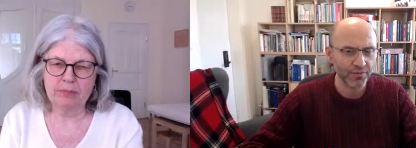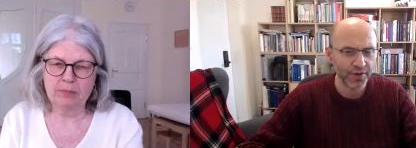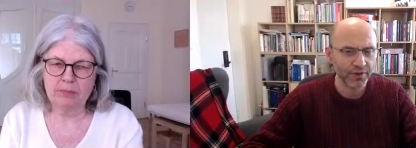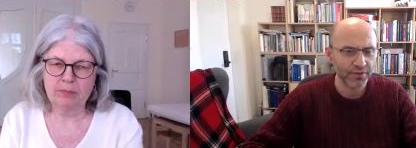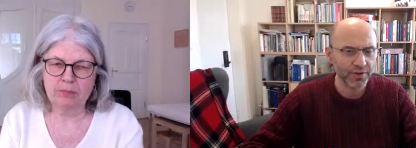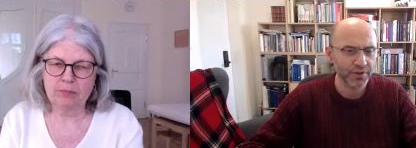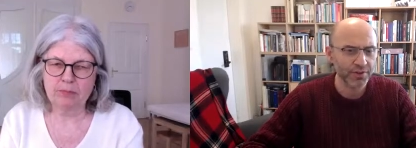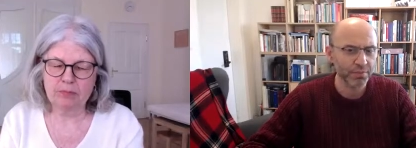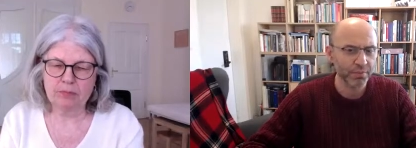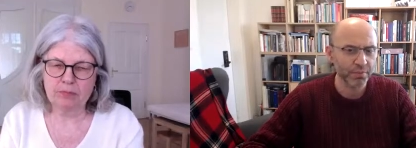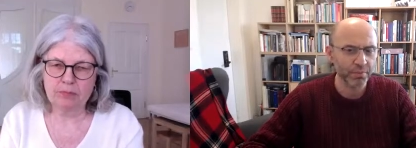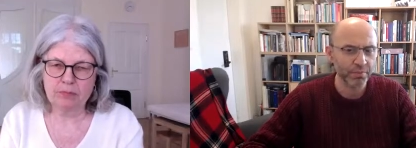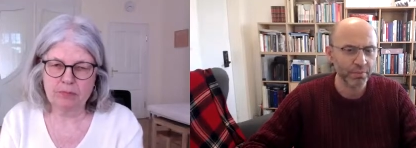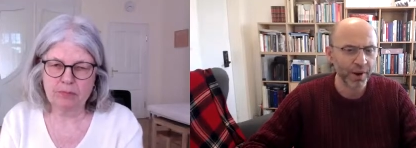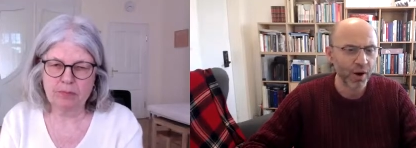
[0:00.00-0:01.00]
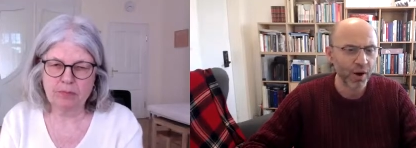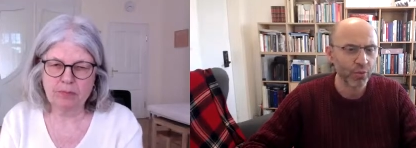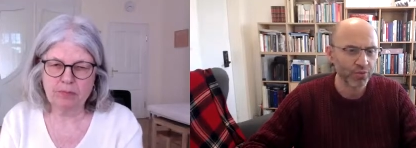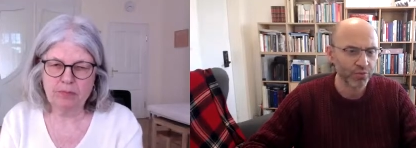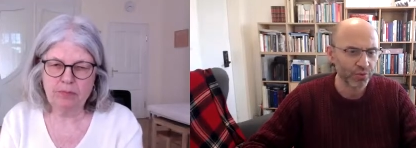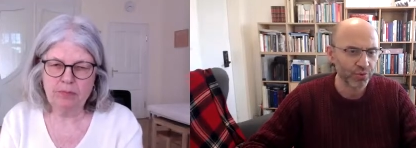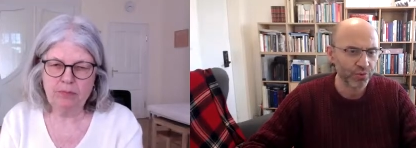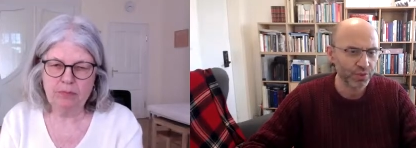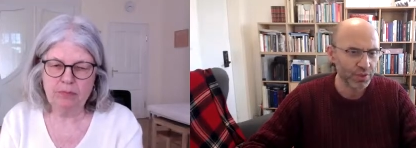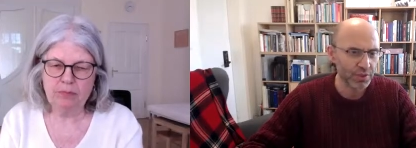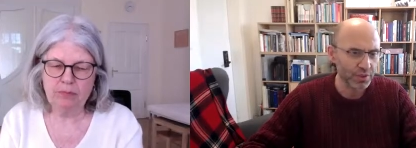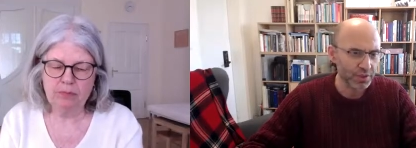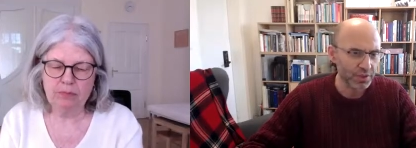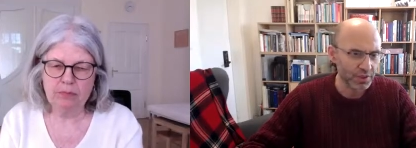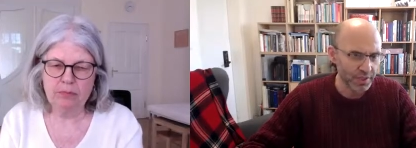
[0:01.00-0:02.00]
Speaker 1: very powerful
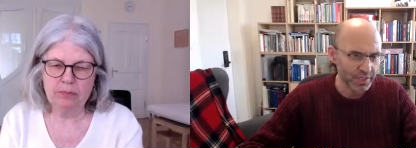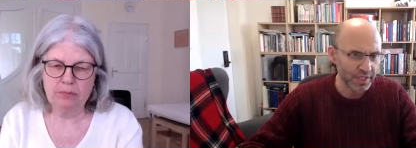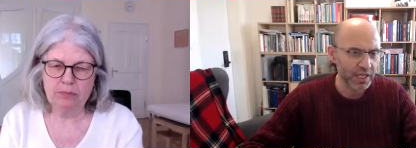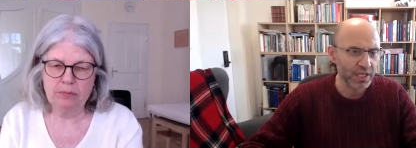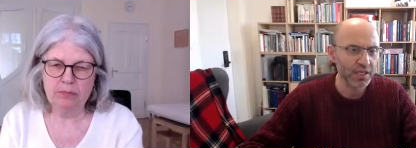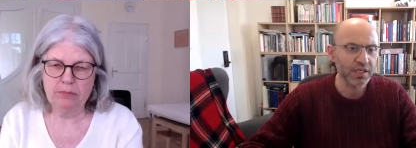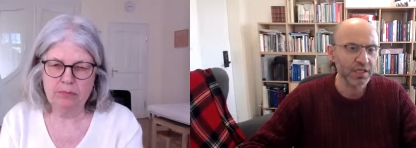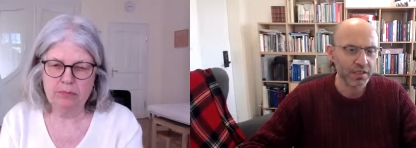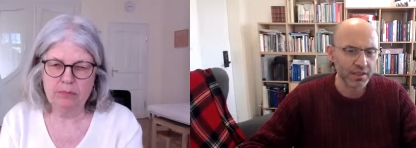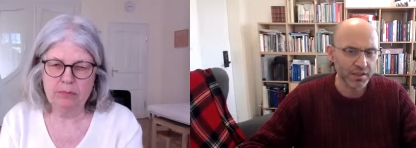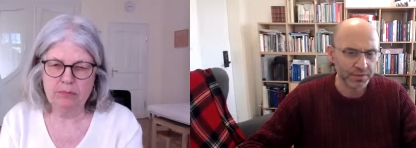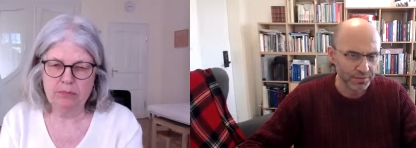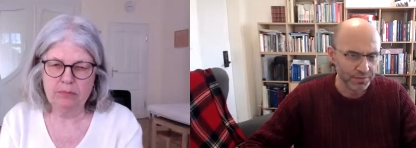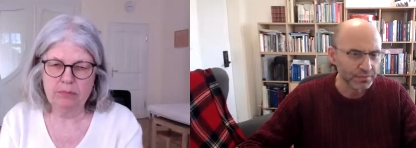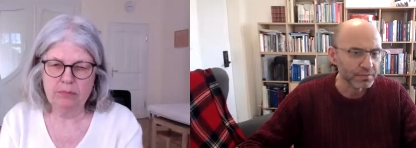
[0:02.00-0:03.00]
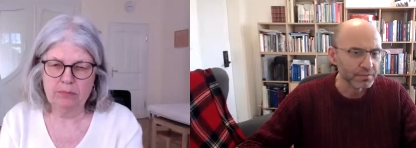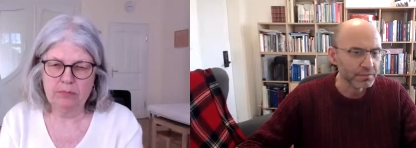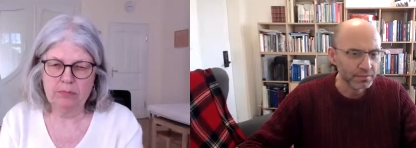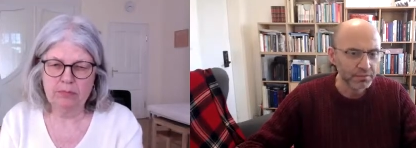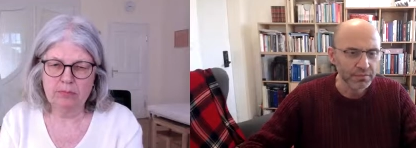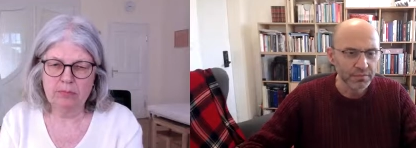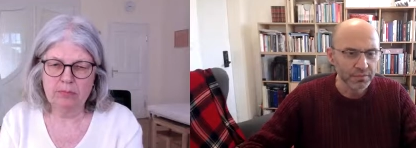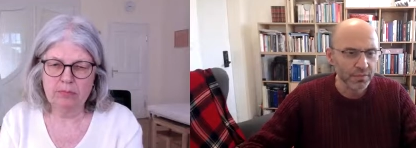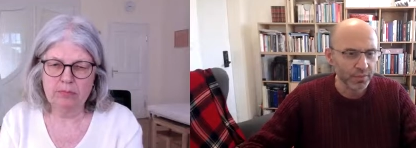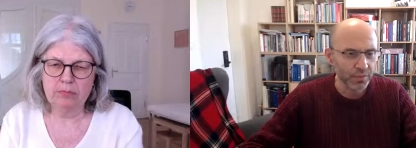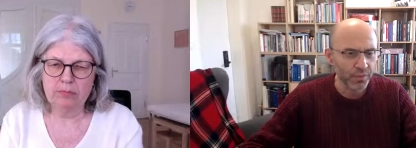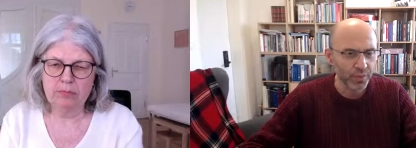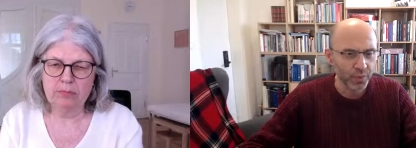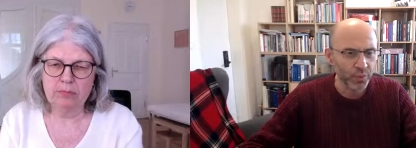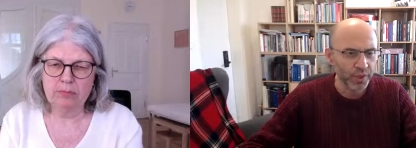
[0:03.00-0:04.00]
then
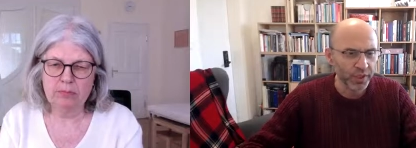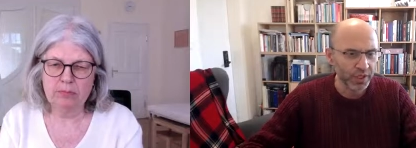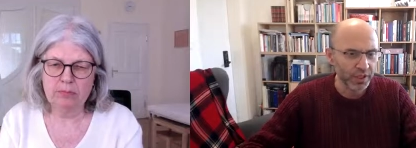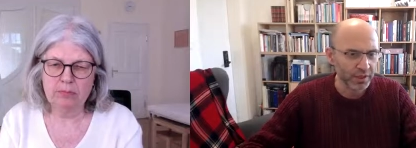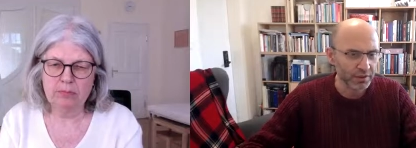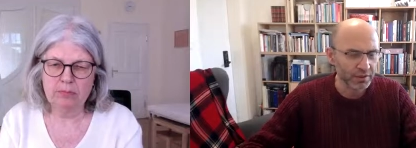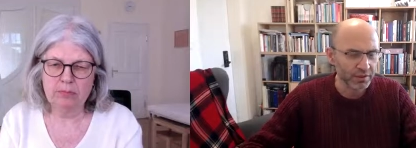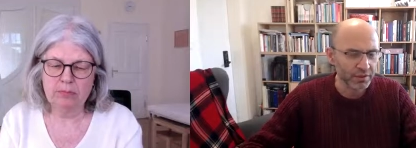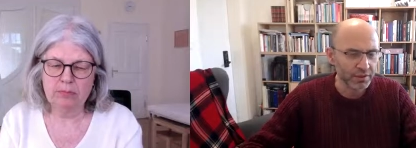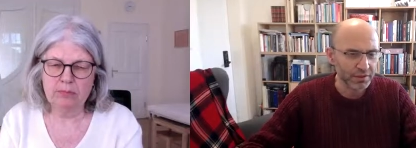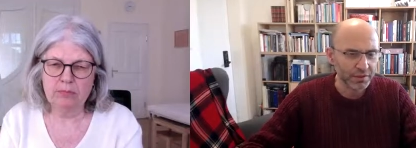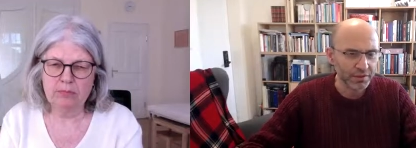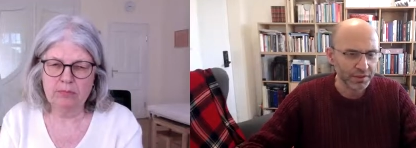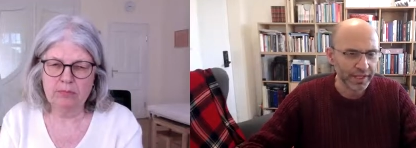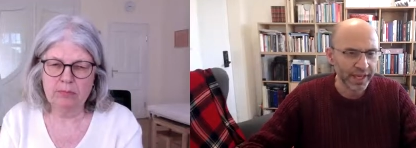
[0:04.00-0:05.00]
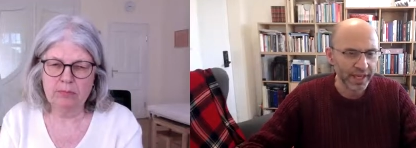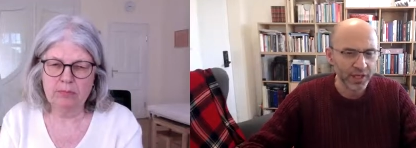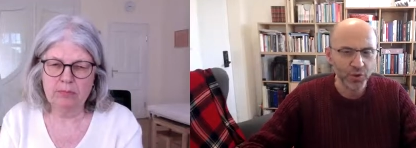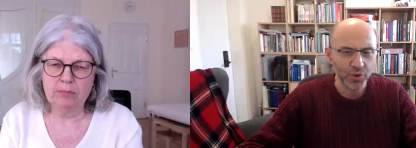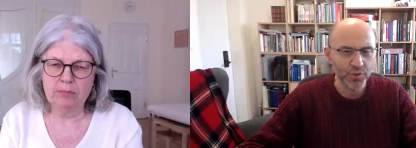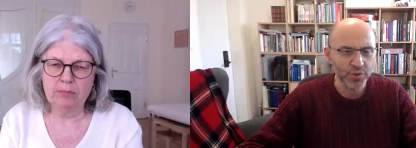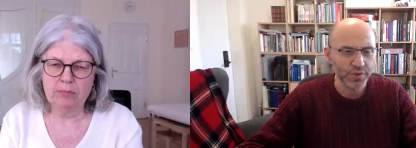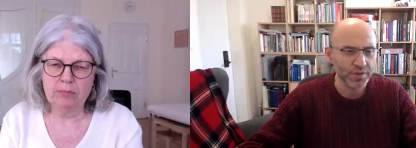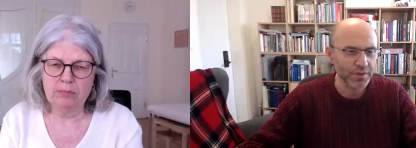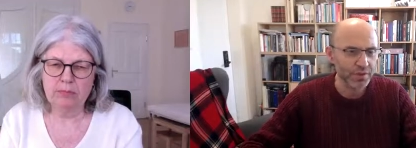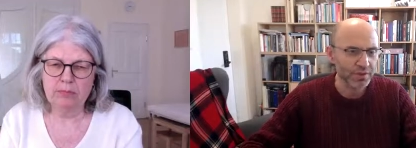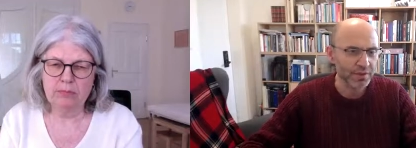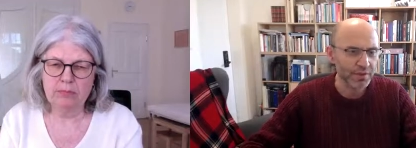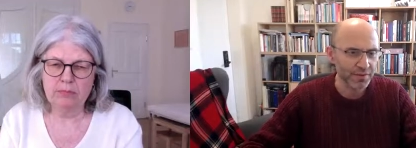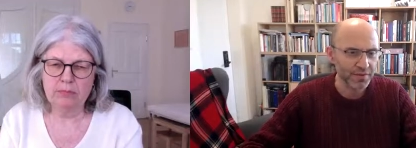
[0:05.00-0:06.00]
we uh, can use
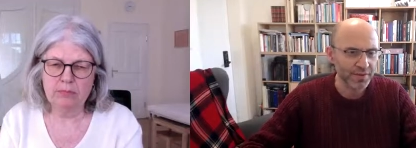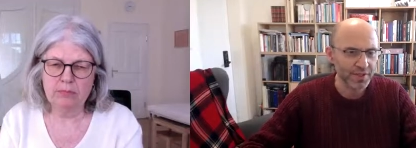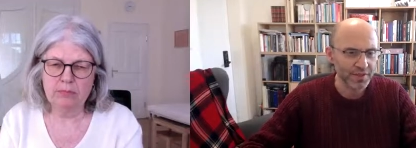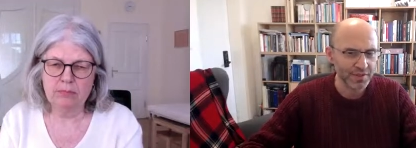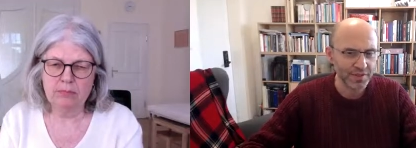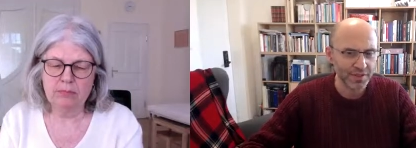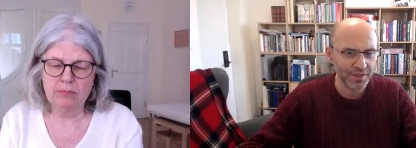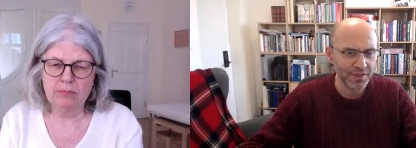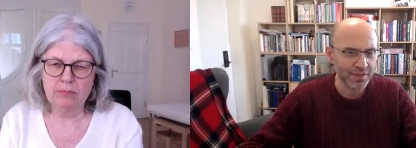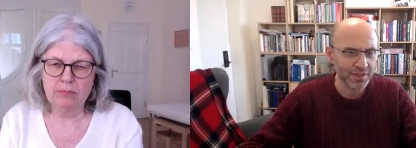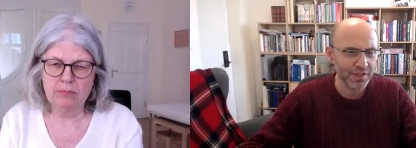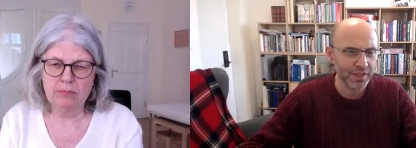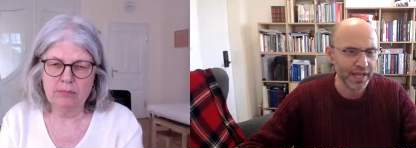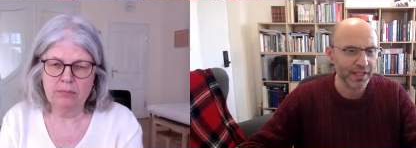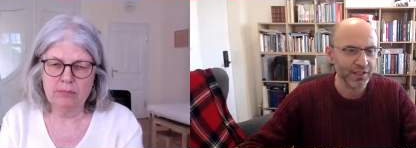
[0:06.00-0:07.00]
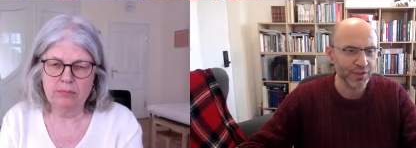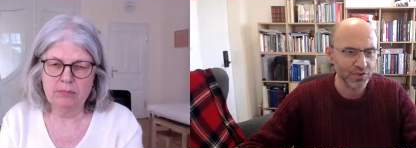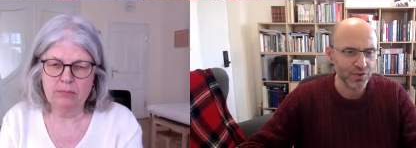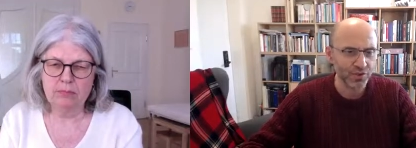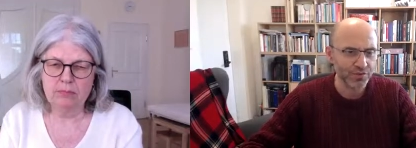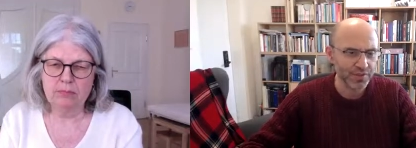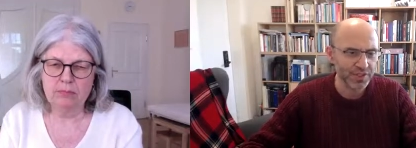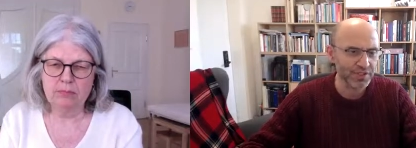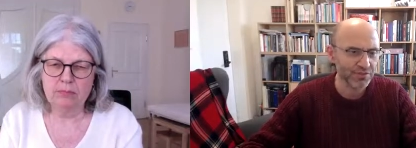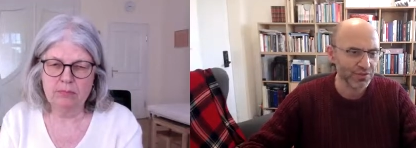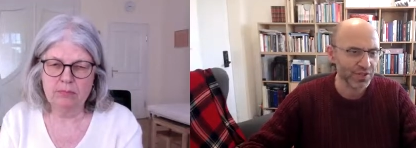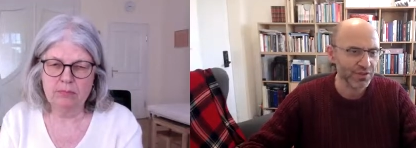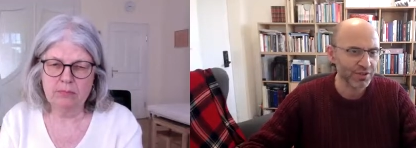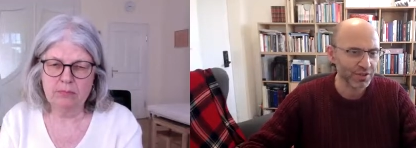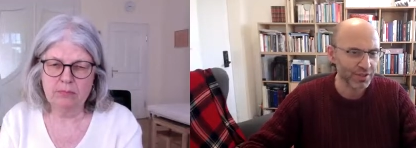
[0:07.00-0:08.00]
this uh, energy of this
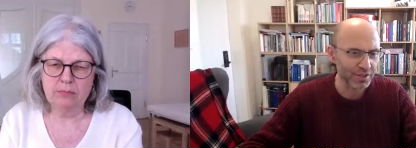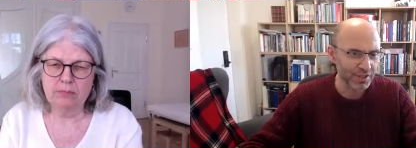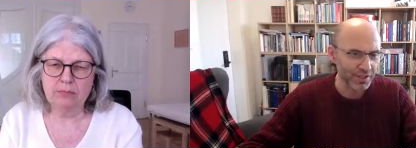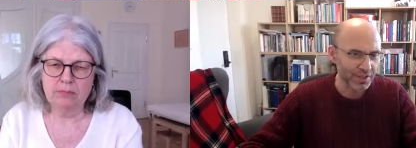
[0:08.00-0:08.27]
trigger.